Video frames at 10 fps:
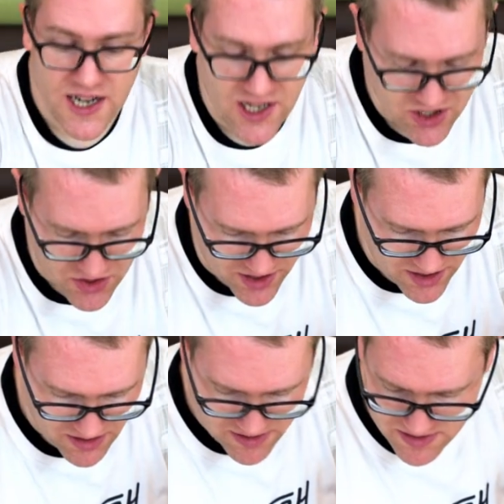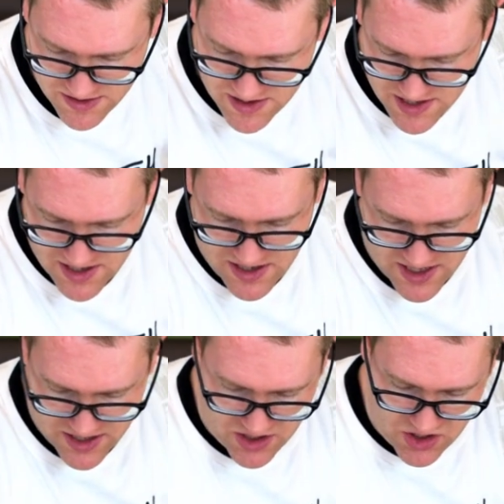any soil.
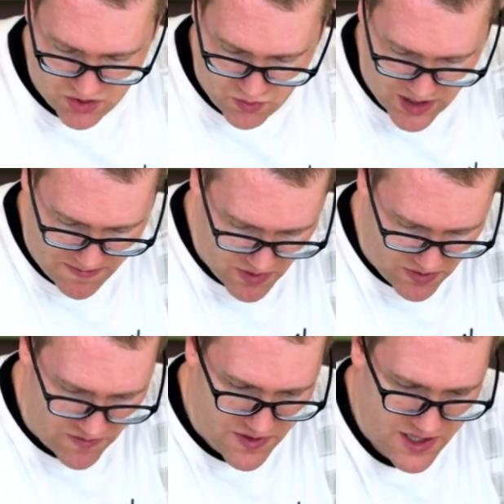Let's sweep all of